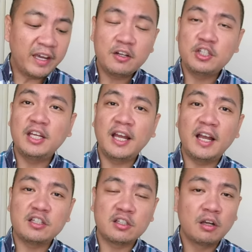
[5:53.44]
via
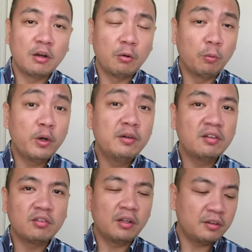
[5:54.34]
GCash would
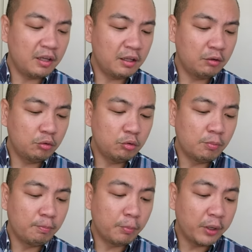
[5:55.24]
result into